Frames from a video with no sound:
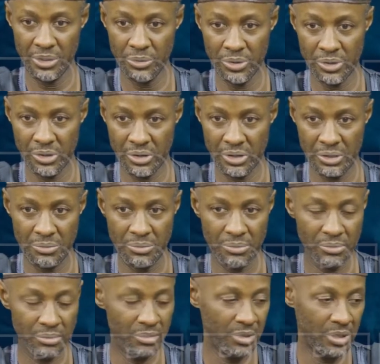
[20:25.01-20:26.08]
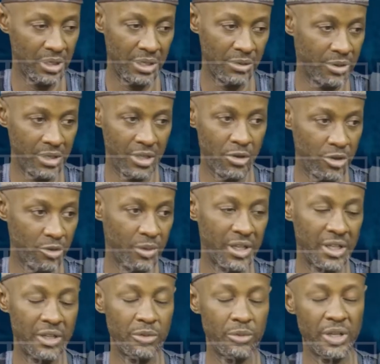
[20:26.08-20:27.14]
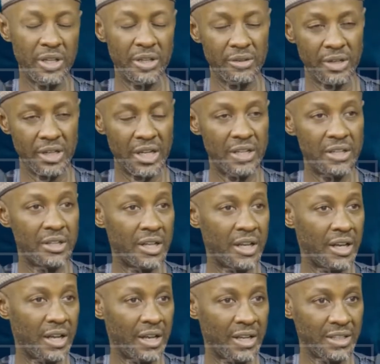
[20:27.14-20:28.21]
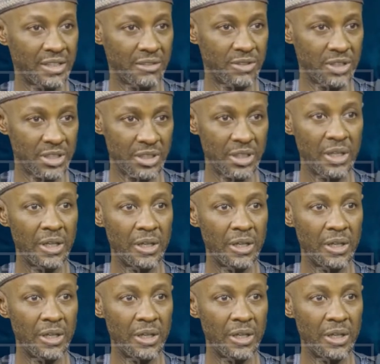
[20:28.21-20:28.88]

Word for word: was, um, there was a judgment anyway regarding mm. that, that activity.